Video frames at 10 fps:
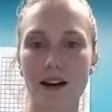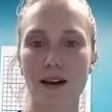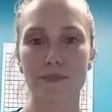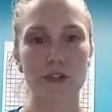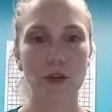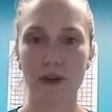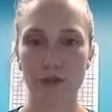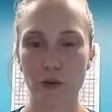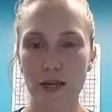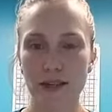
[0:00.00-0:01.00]
So
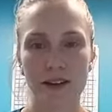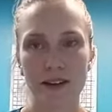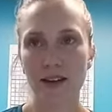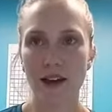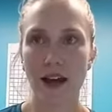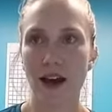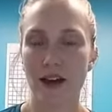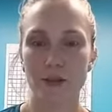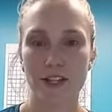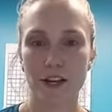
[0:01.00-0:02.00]
every week I
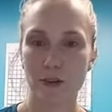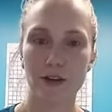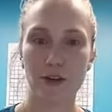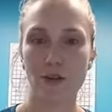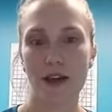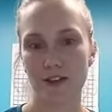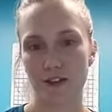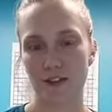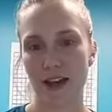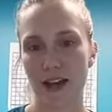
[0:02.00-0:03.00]
will talk about a new
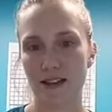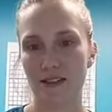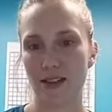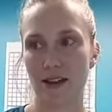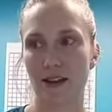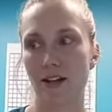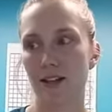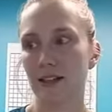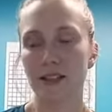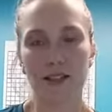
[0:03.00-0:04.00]
exercise and
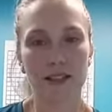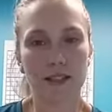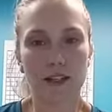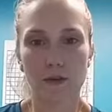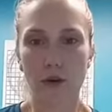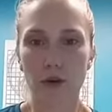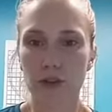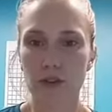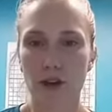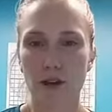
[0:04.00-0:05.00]
I'll focus
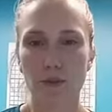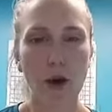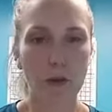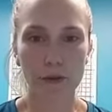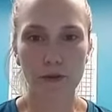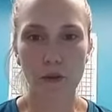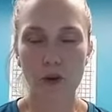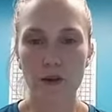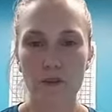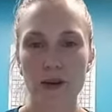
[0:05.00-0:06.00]
on proper
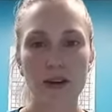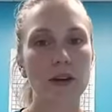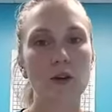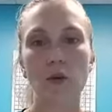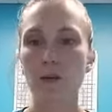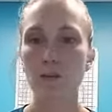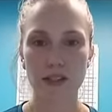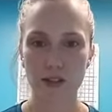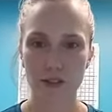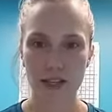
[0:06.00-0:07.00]
form, what
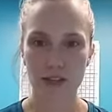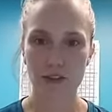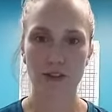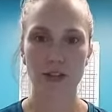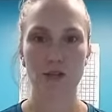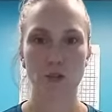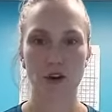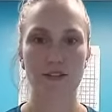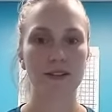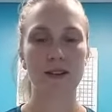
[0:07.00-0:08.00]
muscles the exercise
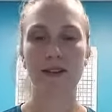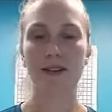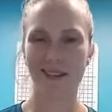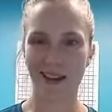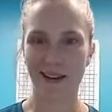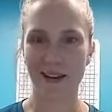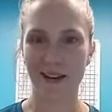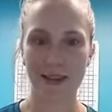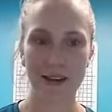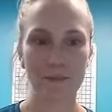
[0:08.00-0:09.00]
works, that kind of thing.